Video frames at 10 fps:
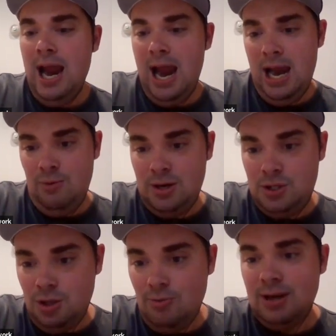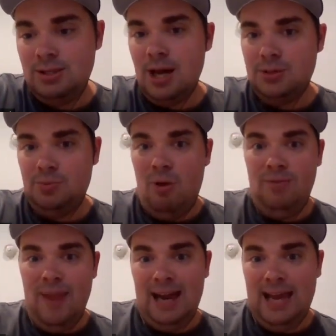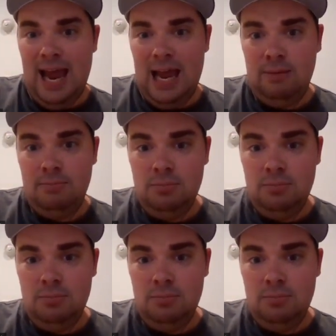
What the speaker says: in which the Red Sox won that game.